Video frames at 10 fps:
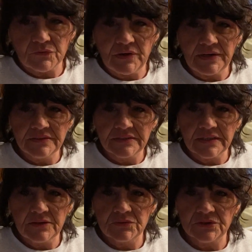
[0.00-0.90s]
Randy
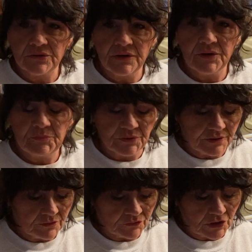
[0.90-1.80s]
said he was gonna go put
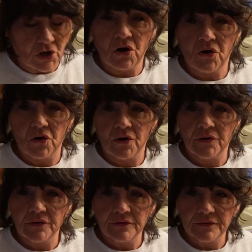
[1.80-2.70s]
it on the car